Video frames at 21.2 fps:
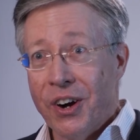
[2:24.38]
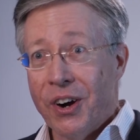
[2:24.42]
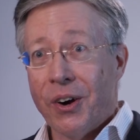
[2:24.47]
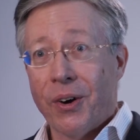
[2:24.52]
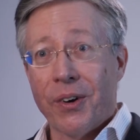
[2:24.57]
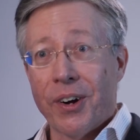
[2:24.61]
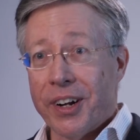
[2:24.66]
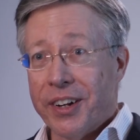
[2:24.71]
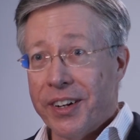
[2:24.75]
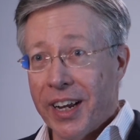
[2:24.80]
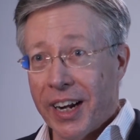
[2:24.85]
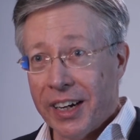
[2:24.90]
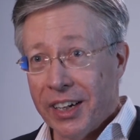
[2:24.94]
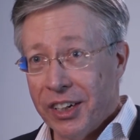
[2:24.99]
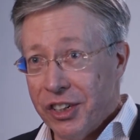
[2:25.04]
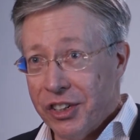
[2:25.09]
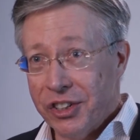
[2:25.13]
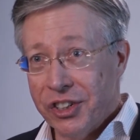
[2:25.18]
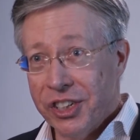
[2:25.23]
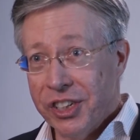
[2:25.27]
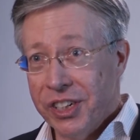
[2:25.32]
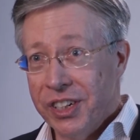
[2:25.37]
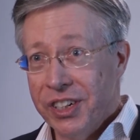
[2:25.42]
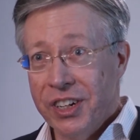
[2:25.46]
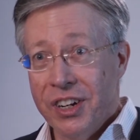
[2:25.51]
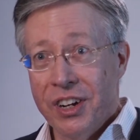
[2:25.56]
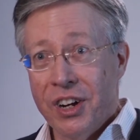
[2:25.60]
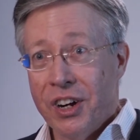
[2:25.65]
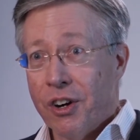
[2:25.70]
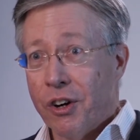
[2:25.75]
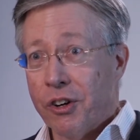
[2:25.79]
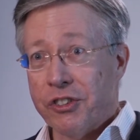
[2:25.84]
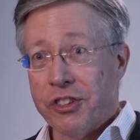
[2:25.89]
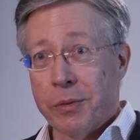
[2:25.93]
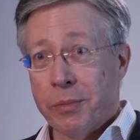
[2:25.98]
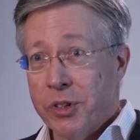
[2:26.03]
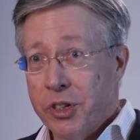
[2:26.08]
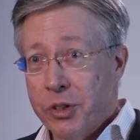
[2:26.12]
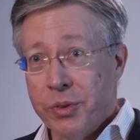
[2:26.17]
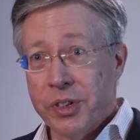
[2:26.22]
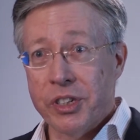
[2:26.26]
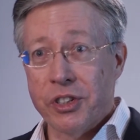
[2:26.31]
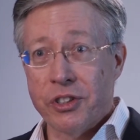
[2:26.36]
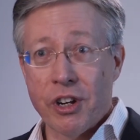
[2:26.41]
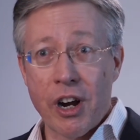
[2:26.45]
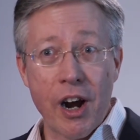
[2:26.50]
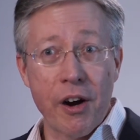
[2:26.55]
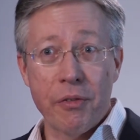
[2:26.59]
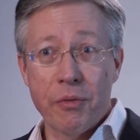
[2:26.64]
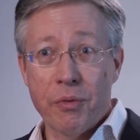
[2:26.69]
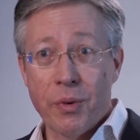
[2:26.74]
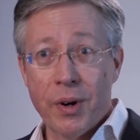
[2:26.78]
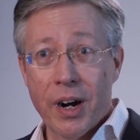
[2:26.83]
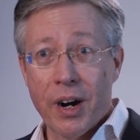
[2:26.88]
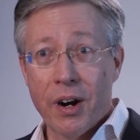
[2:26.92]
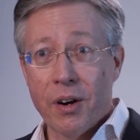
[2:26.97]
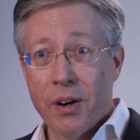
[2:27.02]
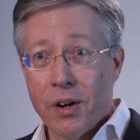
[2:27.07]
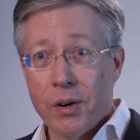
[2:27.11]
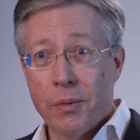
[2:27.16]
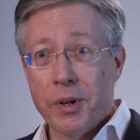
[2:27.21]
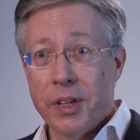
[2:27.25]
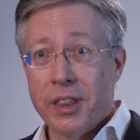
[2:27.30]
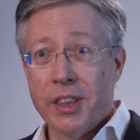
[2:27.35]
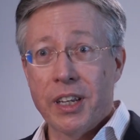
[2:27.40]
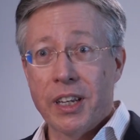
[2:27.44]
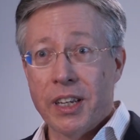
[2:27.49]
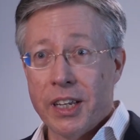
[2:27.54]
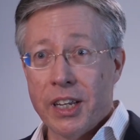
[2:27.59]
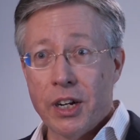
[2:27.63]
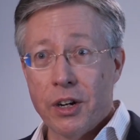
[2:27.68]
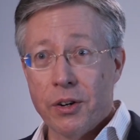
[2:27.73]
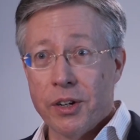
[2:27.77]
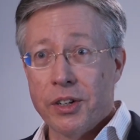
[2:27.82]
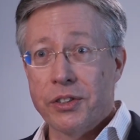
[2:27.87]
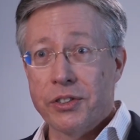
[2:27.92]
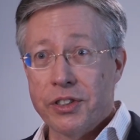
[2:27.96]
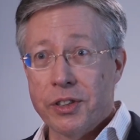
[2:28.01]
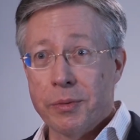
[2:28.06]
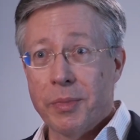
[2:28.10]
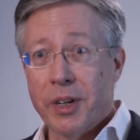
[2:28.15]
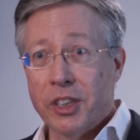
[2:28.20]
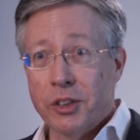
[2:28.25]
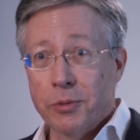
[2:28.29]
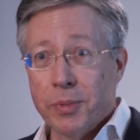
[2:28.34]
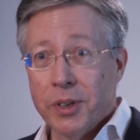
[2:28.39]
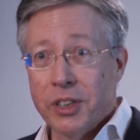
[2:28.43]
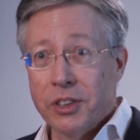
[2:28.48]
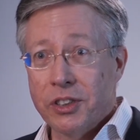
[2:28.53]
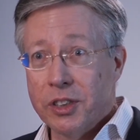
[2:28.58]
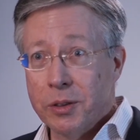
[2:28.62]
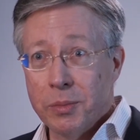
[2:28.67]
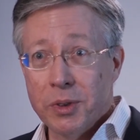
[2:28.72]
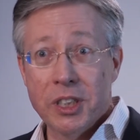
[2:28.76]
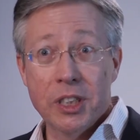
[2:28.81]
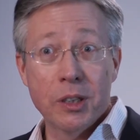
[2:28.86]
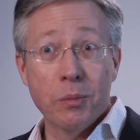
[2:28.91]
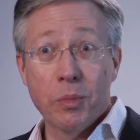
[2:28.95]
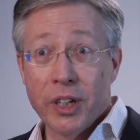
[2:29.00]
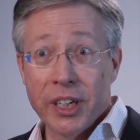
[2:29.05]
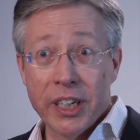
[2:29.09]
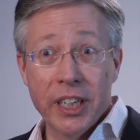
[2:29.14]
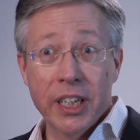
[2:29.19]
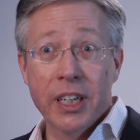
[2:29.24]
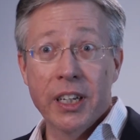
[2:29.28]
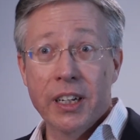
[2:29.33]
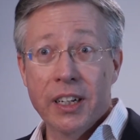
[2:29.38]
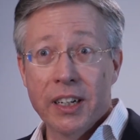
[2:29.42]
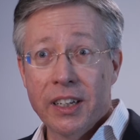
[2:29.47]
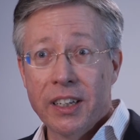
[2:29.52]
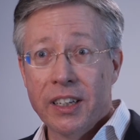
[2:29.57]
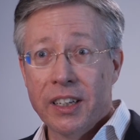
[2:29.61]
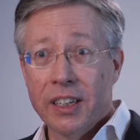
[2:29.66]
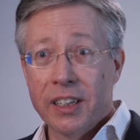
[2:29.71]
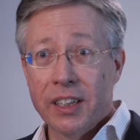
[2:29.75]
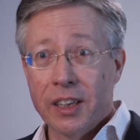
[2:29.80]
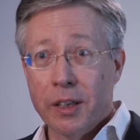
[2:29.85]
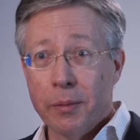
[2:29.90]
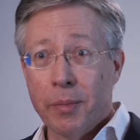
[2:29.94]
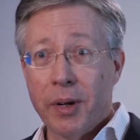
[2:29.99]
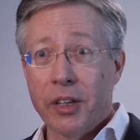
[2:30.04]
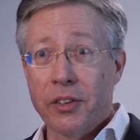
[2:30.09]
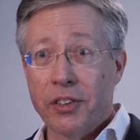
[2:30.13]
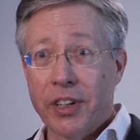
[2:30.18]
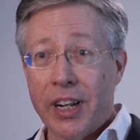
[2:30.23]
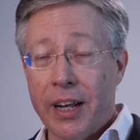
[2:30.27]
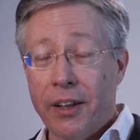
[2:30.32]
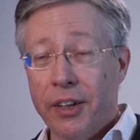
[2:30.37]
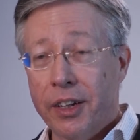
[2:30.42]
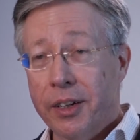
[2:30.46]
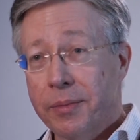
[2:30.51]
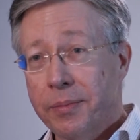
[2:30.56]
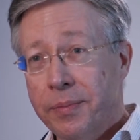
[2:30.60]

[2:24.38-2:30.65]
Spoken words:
or a technician or someone doing software, we think here is the best place to be to bring in the best talent.